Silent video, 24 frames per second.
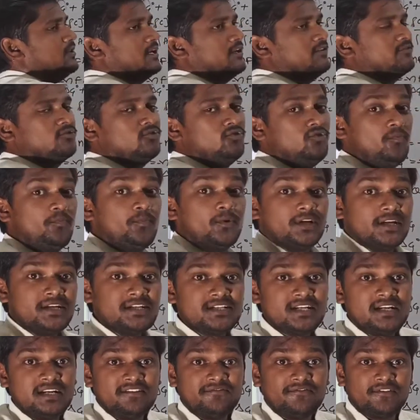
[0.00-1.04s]
there is no
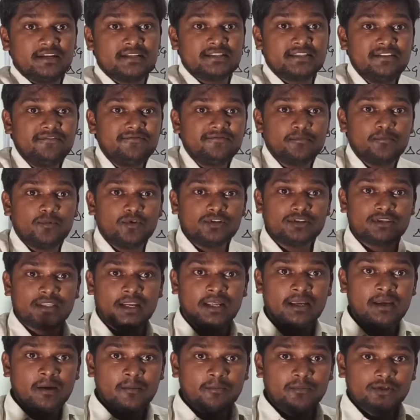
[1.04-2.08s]
potential difference. If both
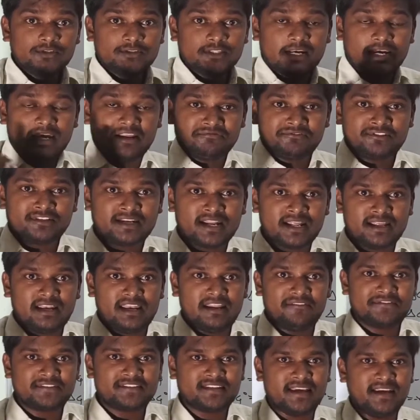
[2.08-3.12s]
are left
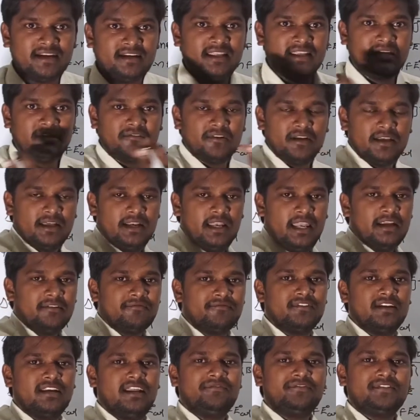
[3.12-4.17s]
side
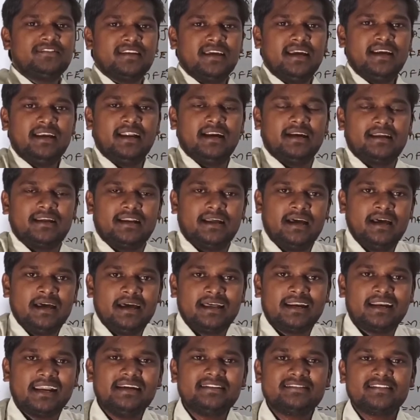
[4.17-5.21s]
and
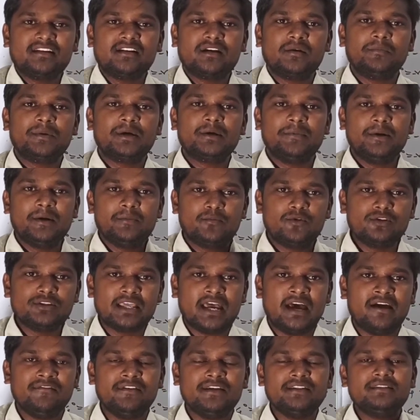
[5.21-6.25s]
right side compartment both
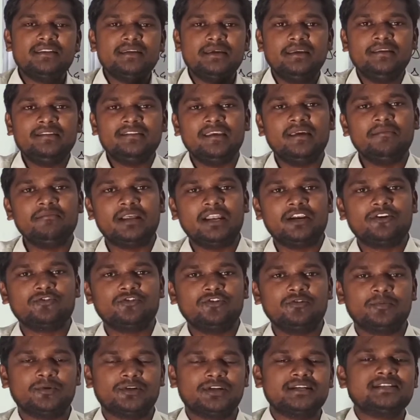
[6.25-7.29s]
having the same
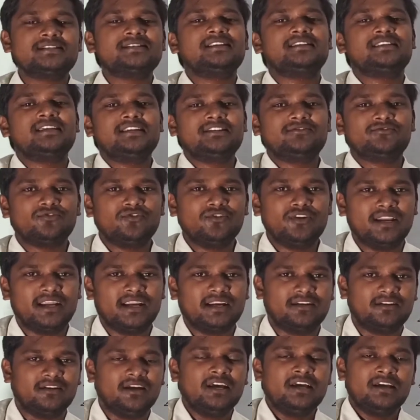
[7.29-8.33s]
electrode potential, there is
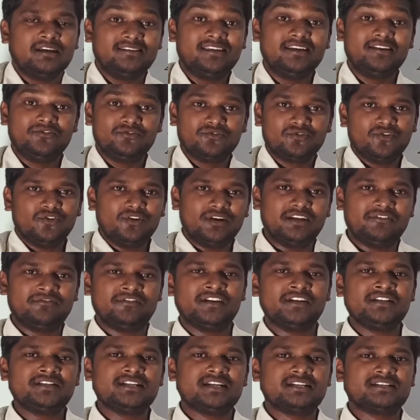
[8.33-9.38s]
no
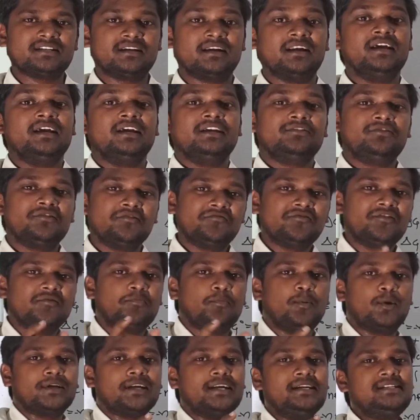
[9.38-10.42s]
differentiation. So if the
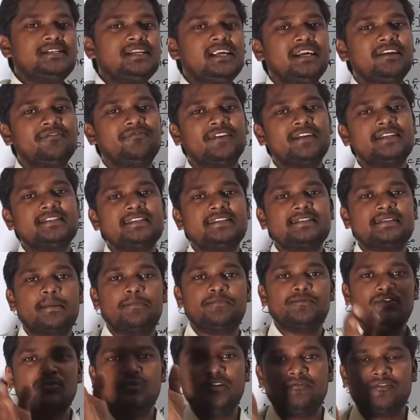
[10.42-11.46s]
potential difference is
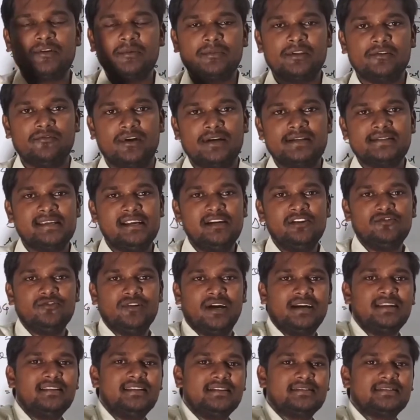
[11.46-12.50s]
absorbed from the one cell to
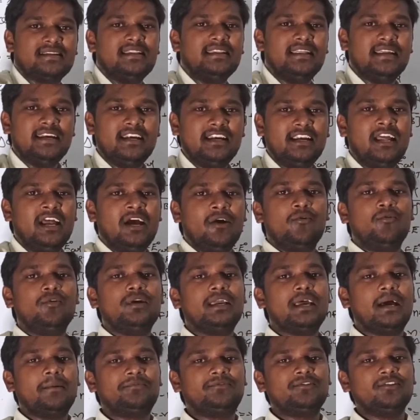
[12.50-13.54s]
another cell, then
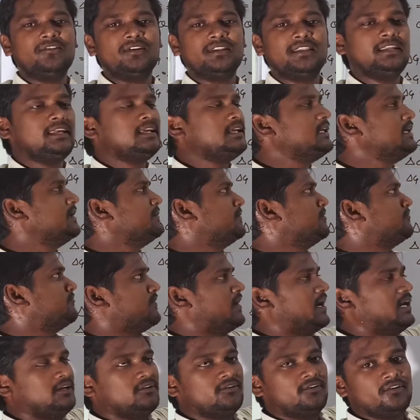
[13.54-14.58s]
we absorb the EMF
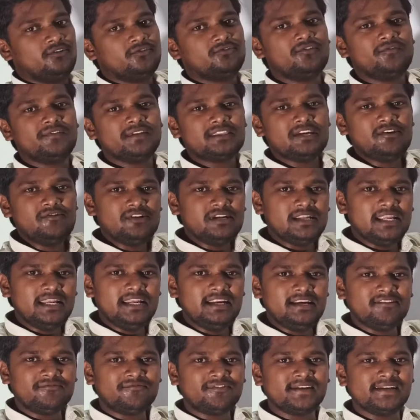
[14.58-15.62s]
value. So without
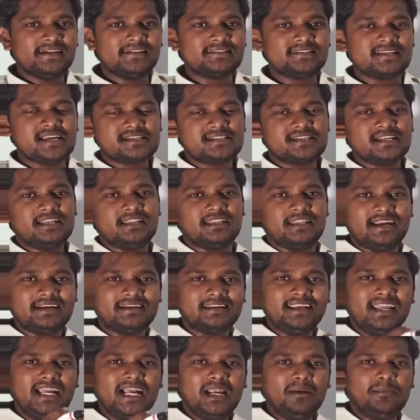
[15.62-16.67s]
any differentiation, that
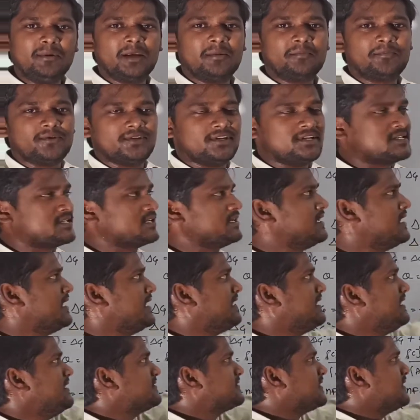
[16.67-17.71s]
equilibrium position,
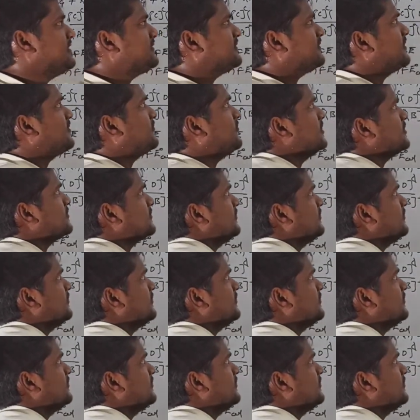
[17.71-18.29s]
E cell is equal